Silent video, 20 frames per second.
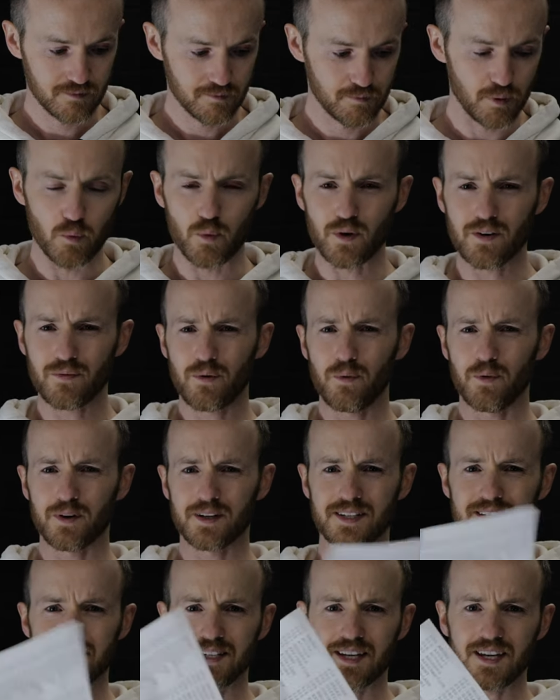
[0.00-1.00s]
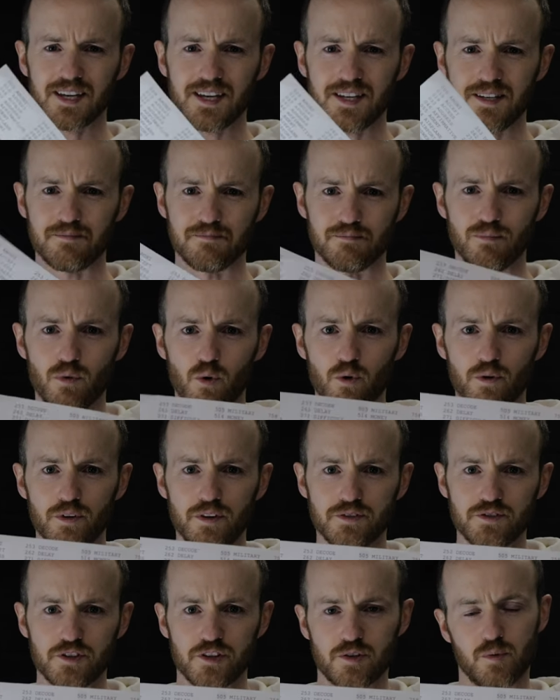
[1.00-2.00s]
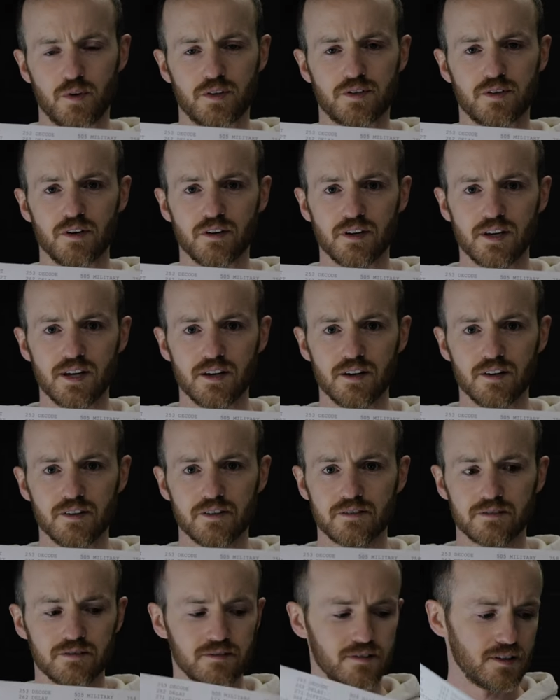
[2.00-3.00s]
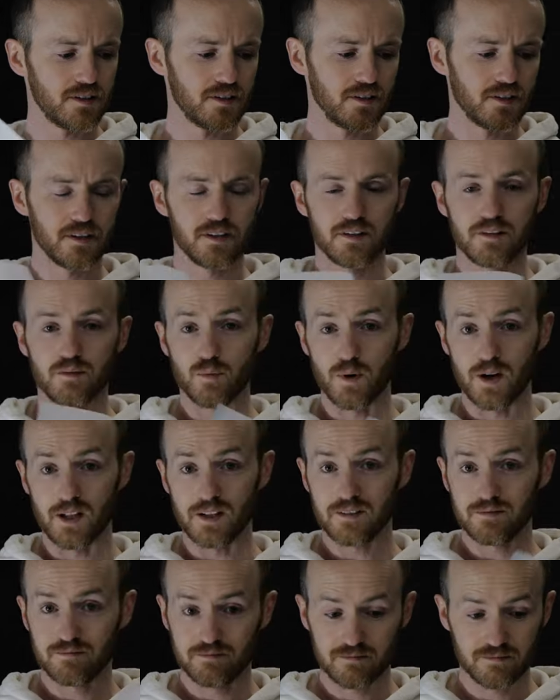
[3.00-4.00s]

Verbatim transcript: But what if we want to save more than just what's on here? Well,